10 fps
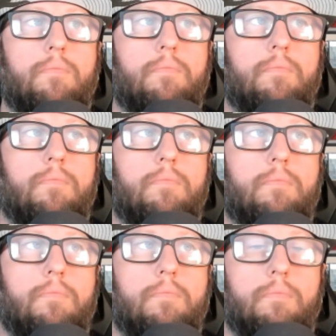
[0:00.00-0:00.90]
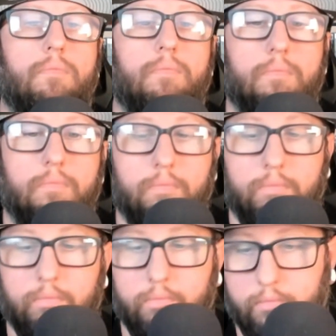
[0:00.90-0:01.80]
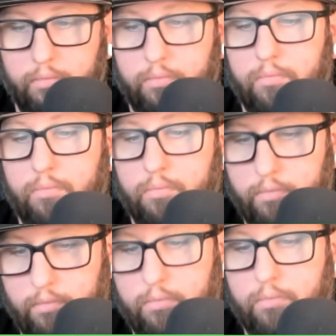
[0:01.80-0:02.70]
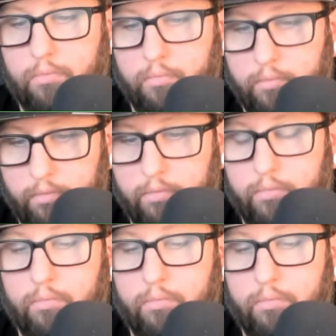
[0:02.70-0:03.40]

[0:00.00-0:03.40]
(silent)